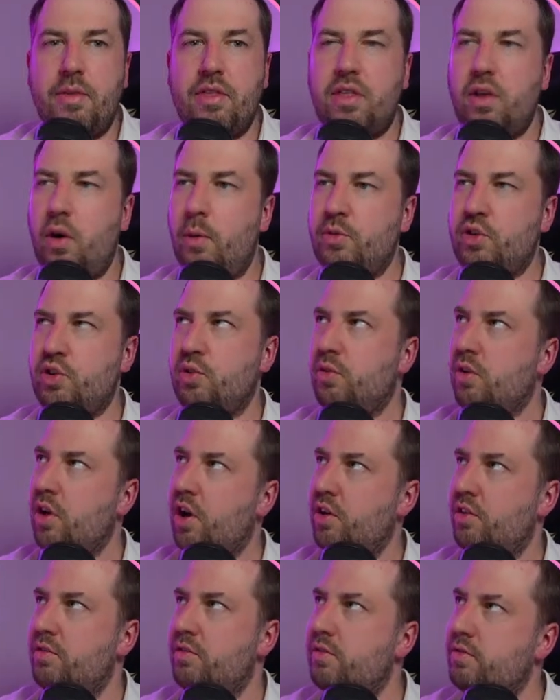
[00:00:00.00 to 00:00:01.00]
Optional kind
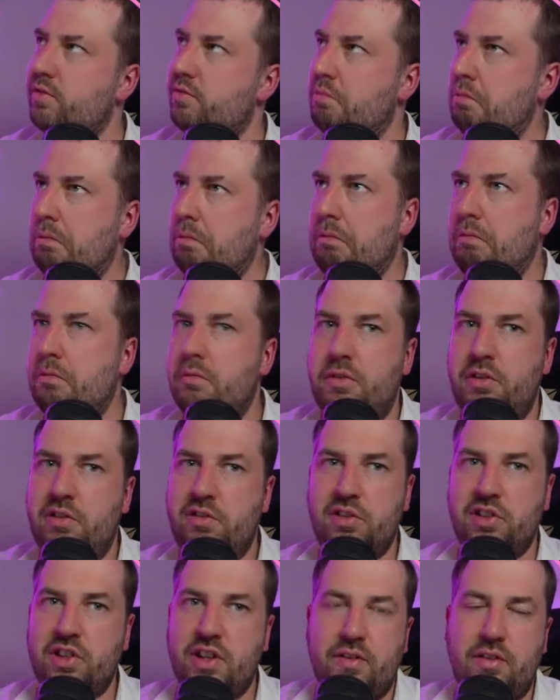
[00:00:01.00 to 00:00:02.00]
of just
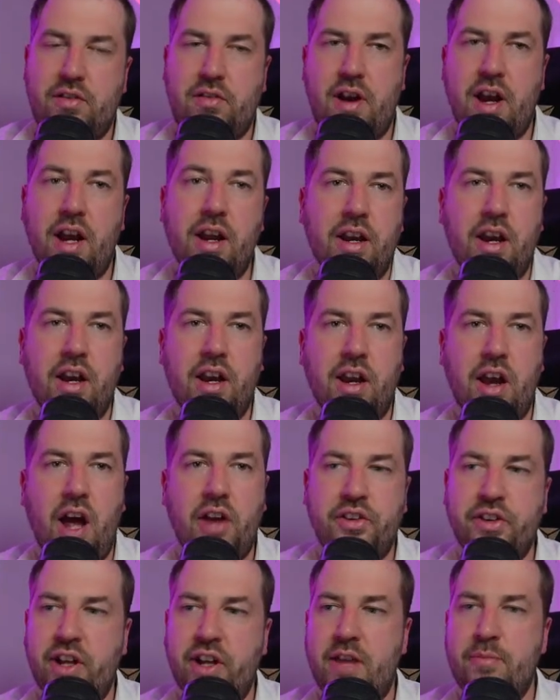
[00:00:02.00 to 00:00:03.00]
have to create an
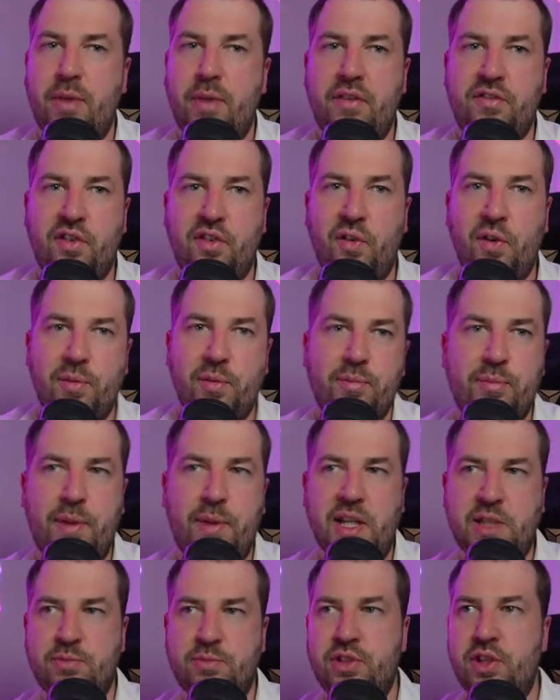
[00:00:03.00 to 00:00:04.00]
unaligned buffer and
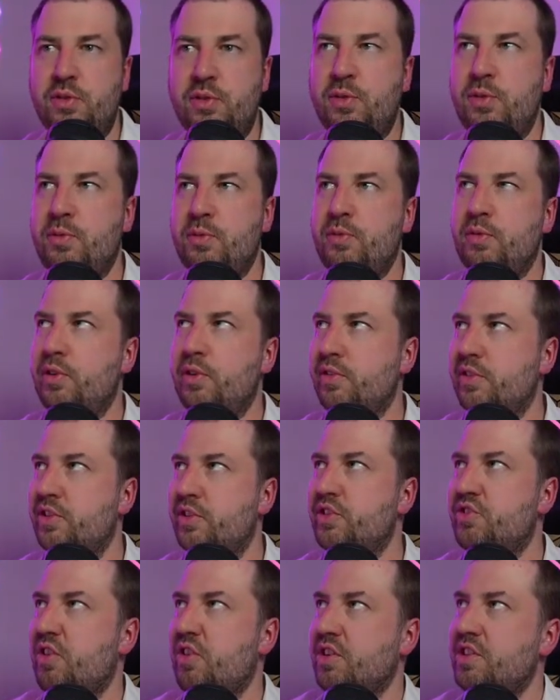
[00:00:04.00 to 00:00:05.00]
placement new and
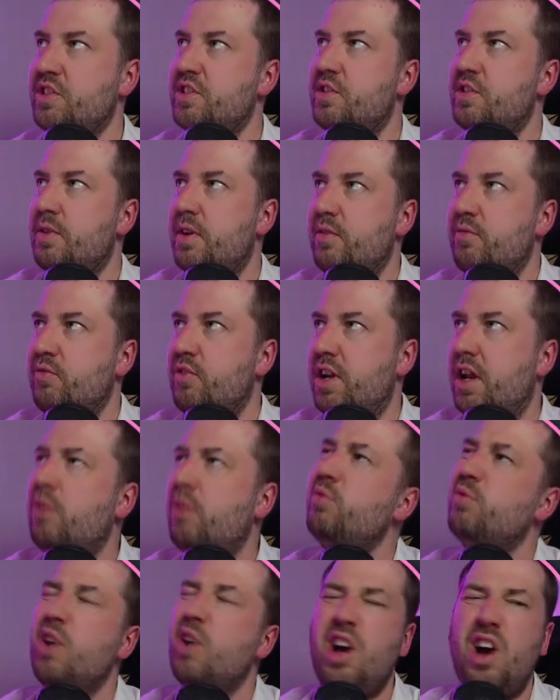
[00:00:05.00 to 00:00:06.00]
construct into it. Really, oh,
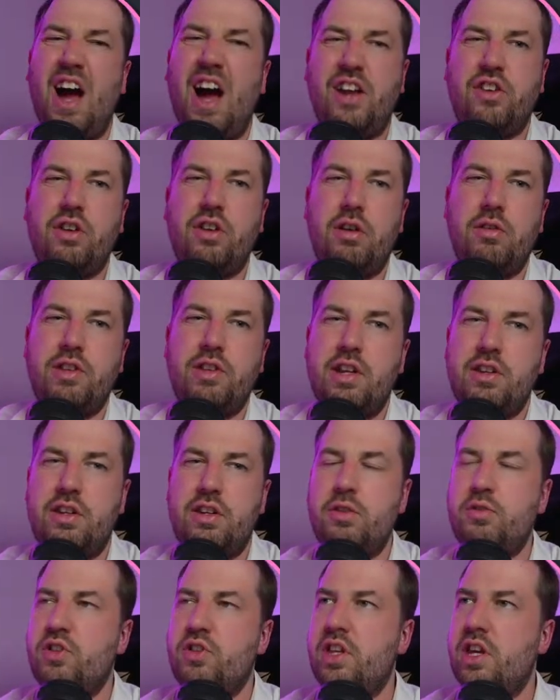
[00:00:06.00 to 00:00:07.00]
actually, no, you tend to
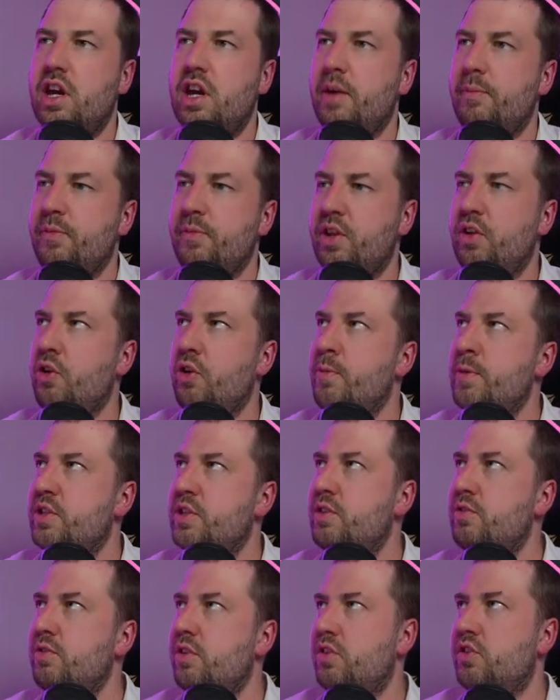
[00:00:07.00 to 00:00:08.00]
use the anonymous
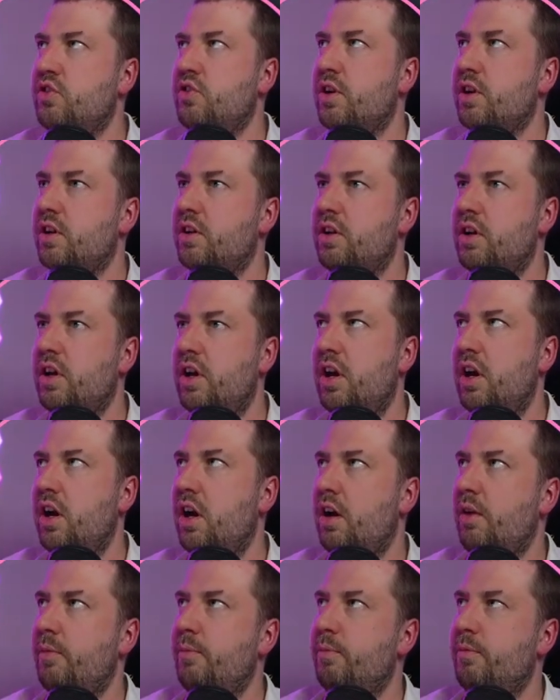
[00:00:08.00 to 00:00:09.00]
union trick
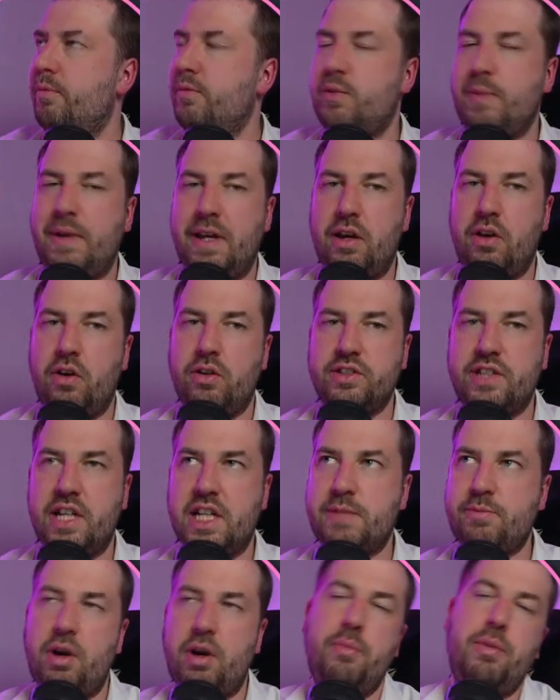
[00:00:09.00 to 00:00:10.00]
to make it const
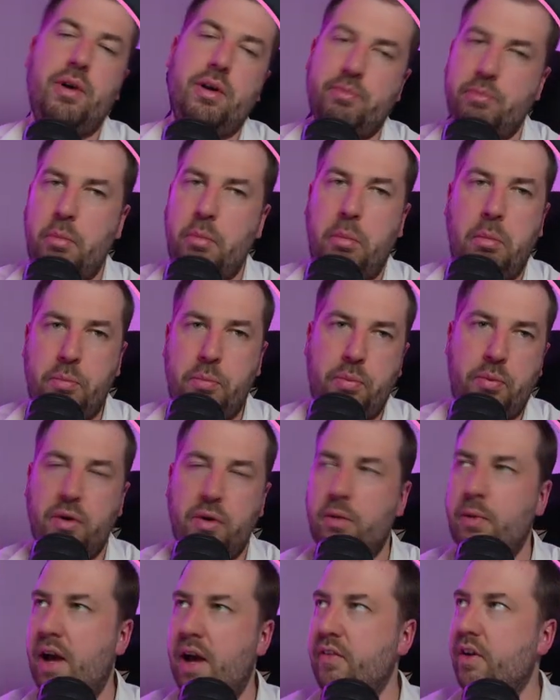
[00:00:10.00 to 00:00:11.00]
expra, but
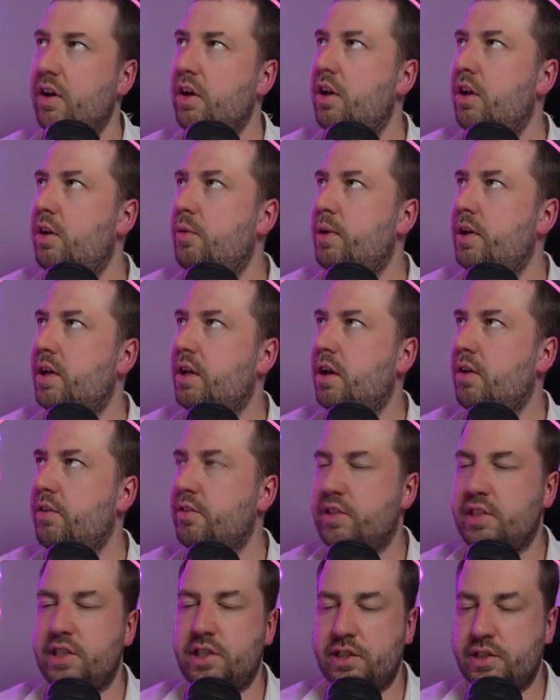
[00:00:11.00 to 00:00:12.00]
whatever. We can go
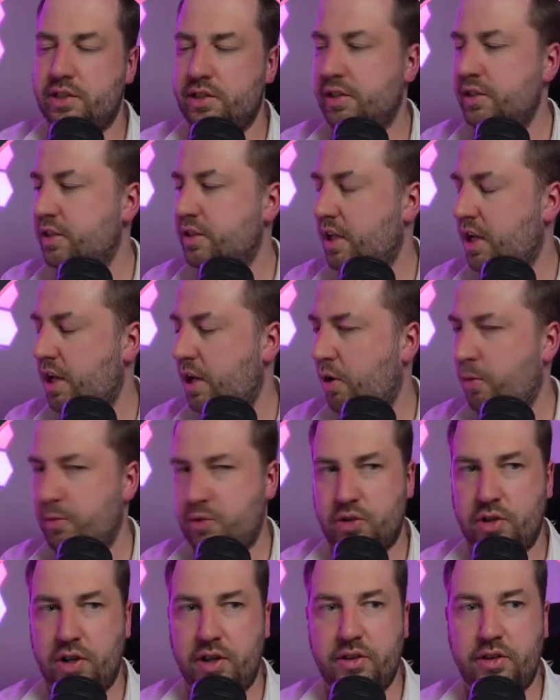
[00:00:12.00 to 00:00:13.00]
into stud option
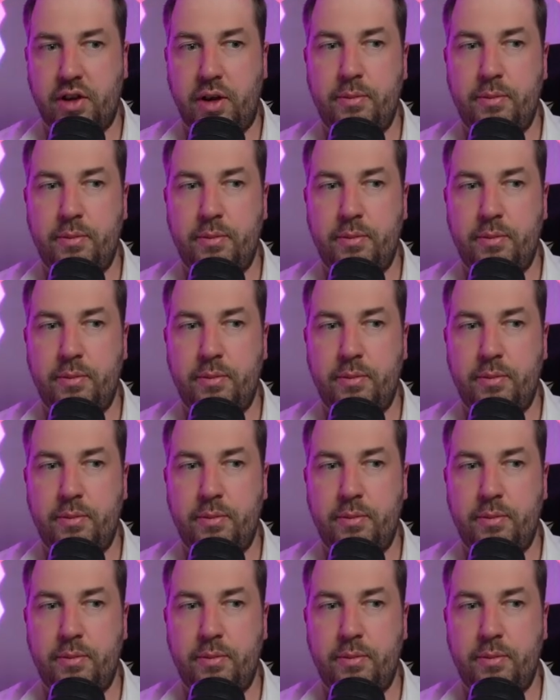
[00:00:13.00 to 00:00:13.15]
another time.